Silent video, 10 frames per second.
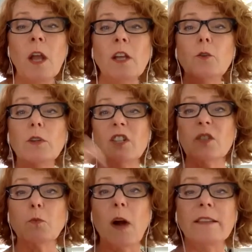You can just
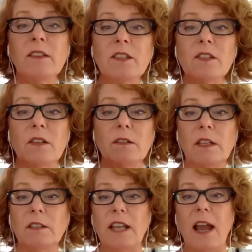write this
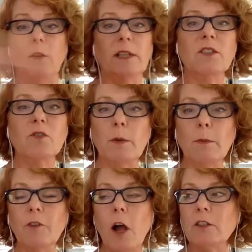down, like stream
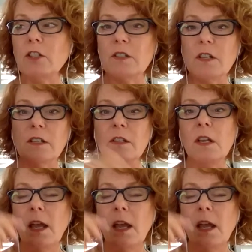of consciousness,